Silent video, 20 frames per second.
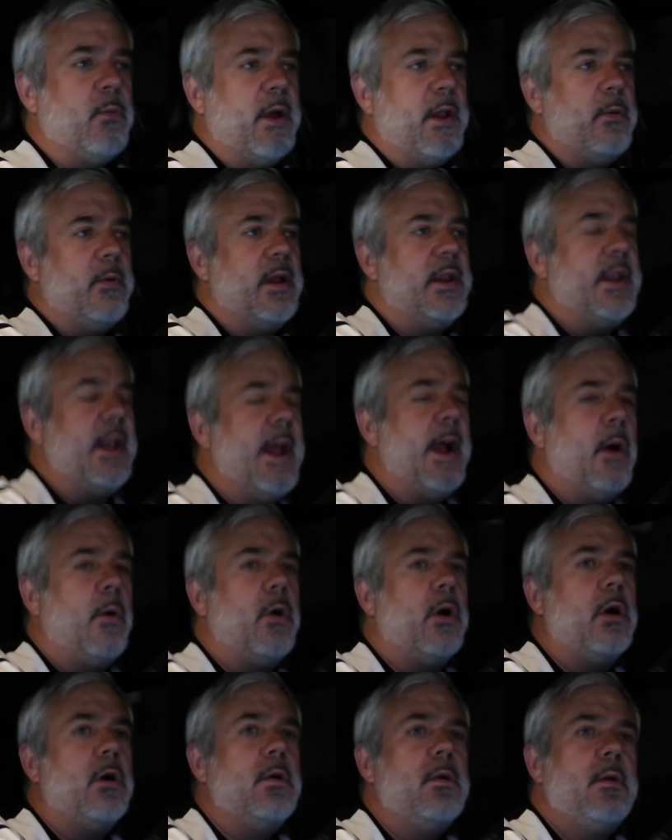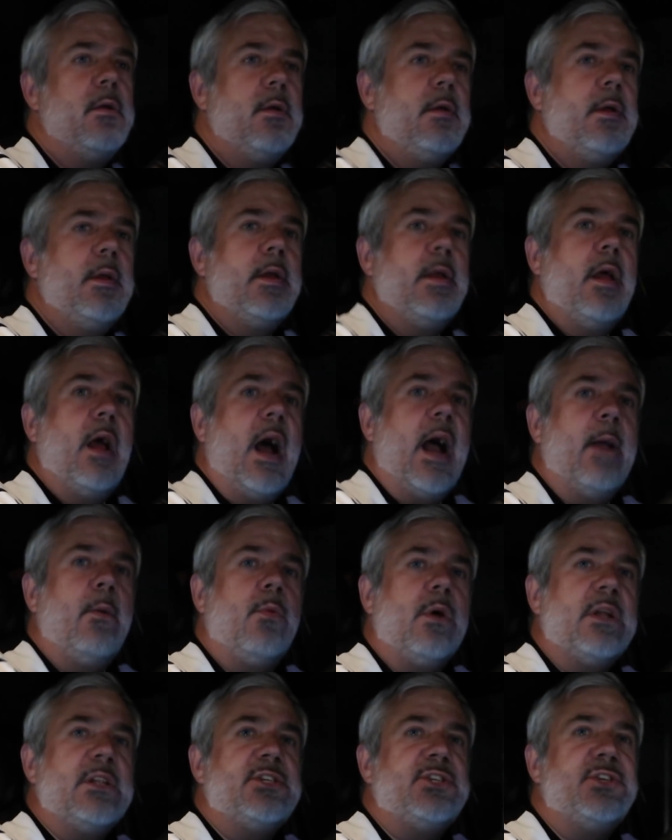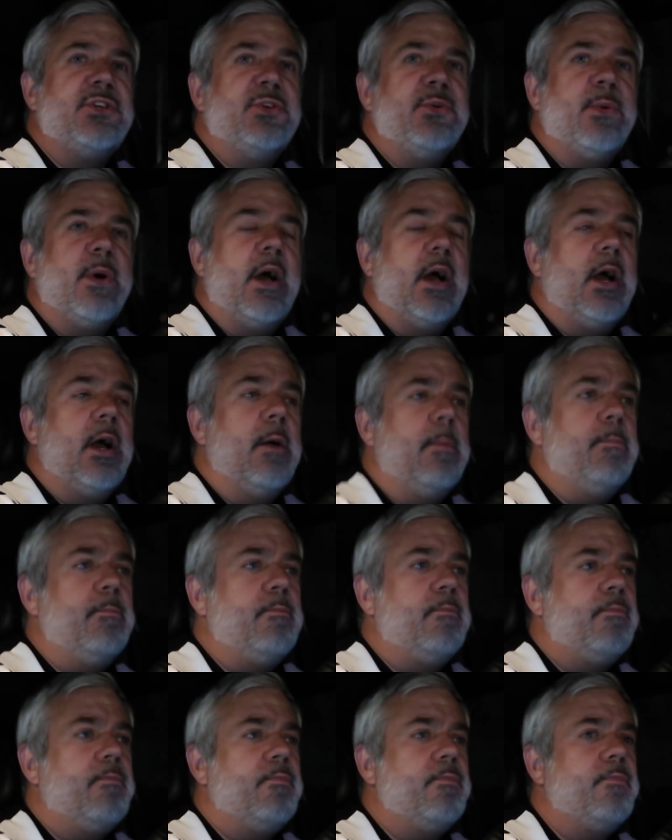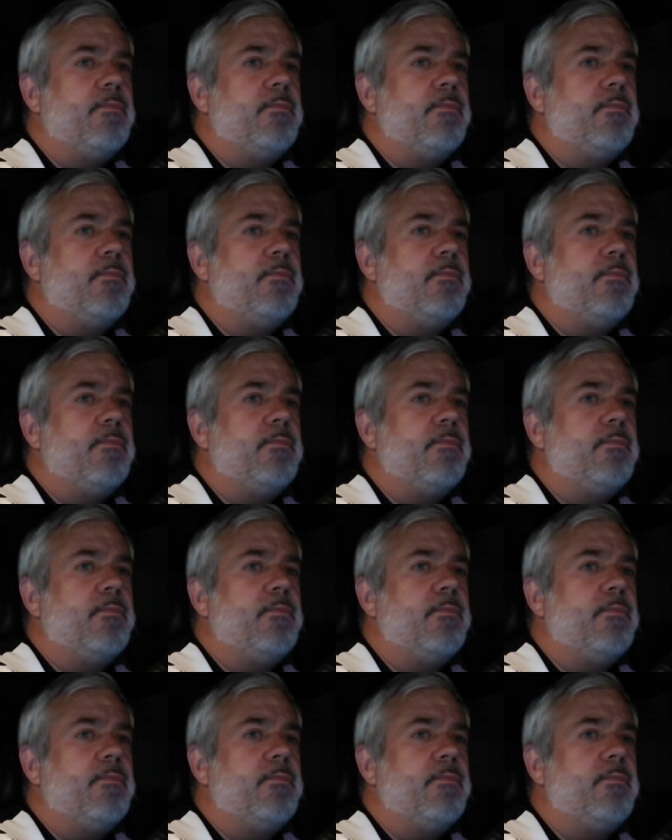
right around an hour. I want to um,